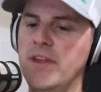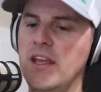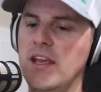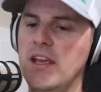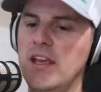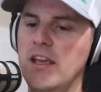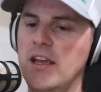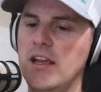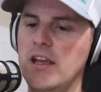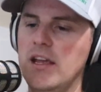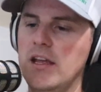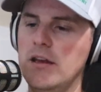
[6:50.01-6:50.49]

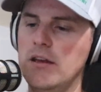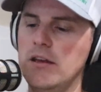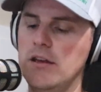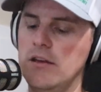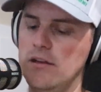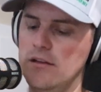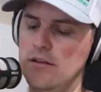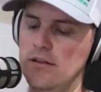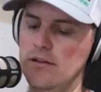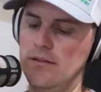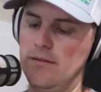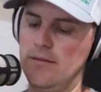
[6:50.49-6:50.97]
and
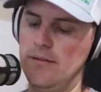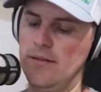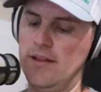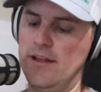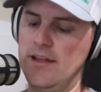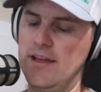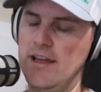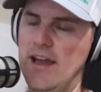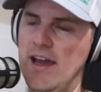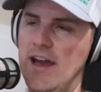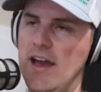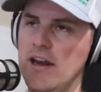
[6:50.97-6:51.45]

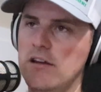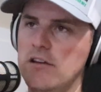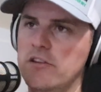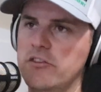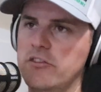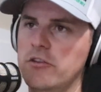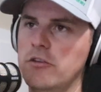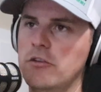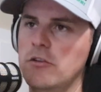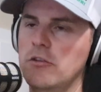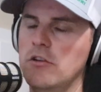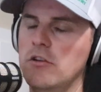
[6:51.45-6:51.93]
they had a
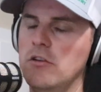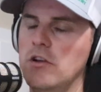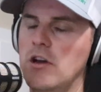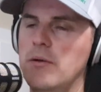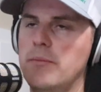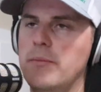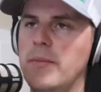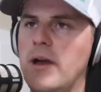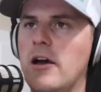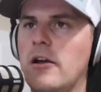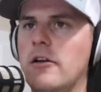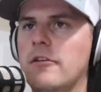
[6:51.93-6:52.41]
certain
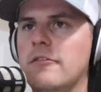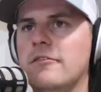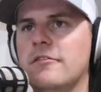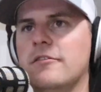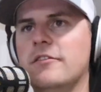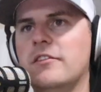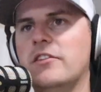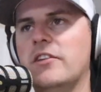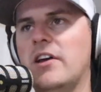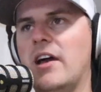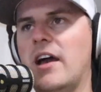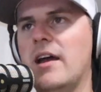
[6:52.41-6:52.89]
amount of
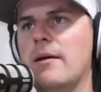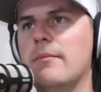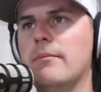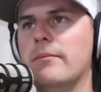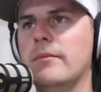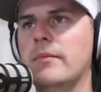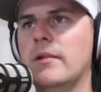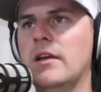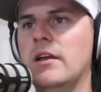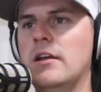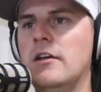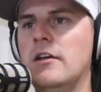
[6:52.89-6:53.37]
time